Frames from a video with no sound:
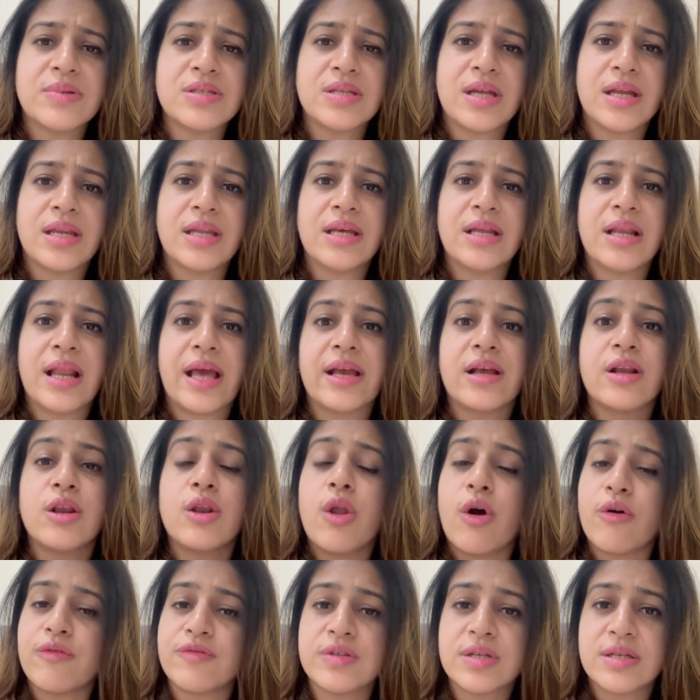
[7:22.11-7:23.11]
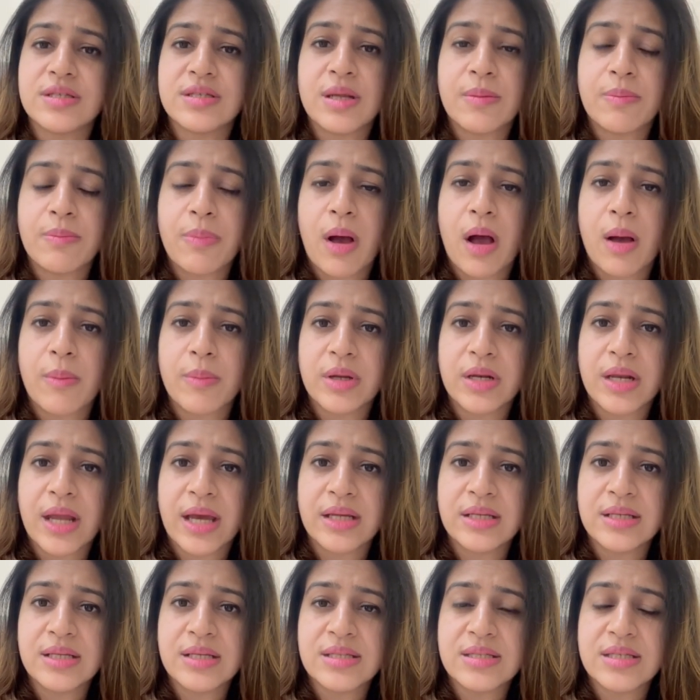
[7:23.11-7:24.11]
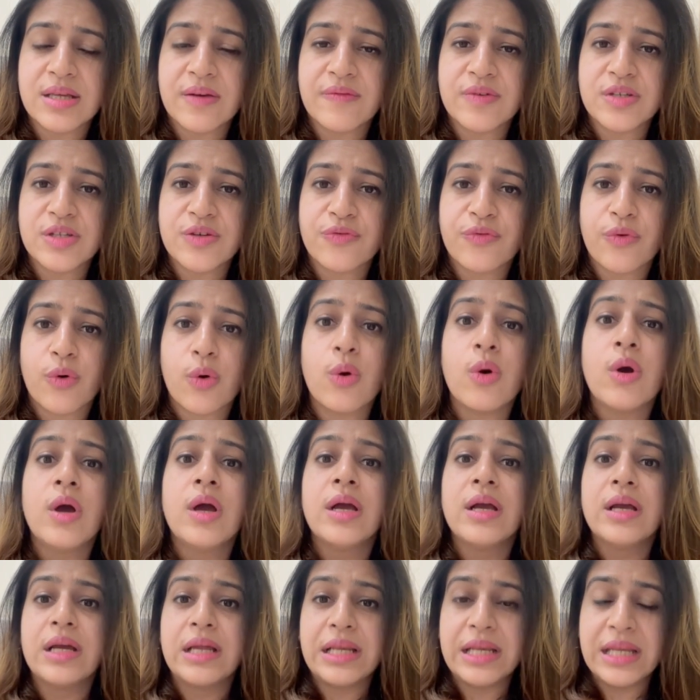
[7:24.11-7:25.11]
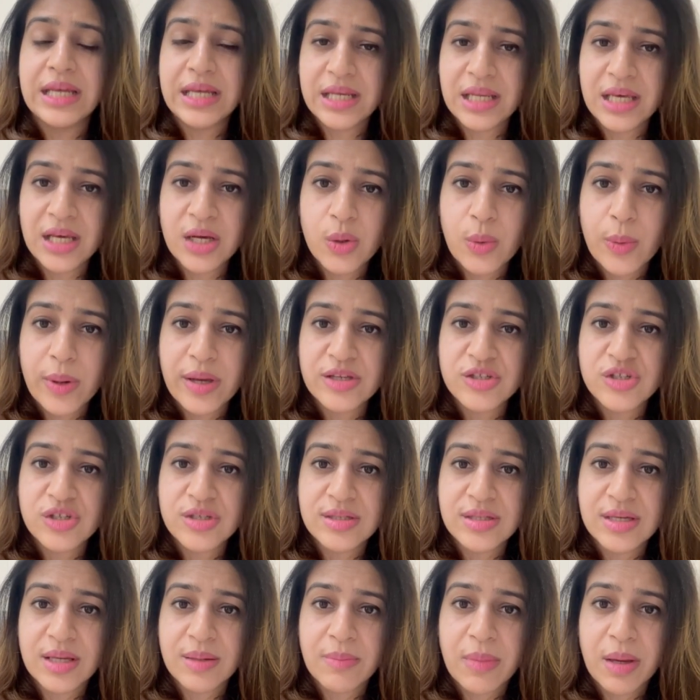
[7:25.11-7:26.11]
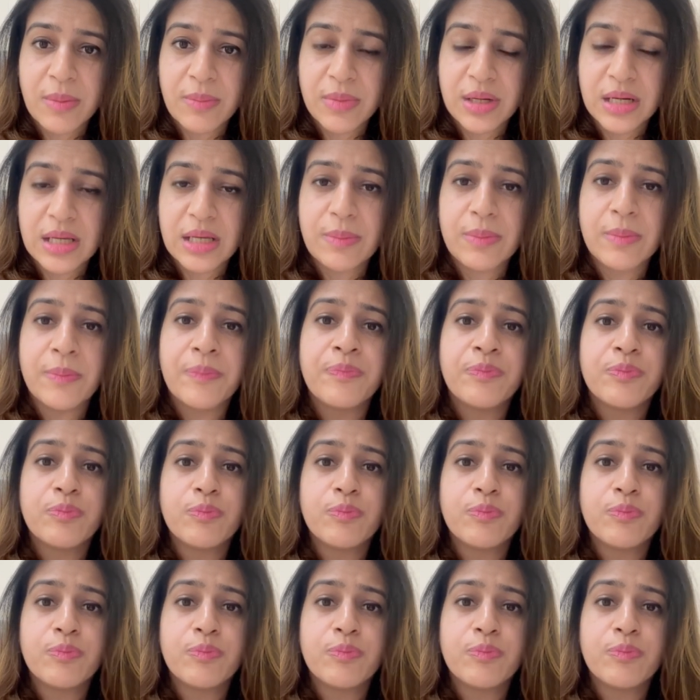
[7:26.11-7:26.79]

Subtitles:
study like Loftus and Palmer 1974, leading questions in memory.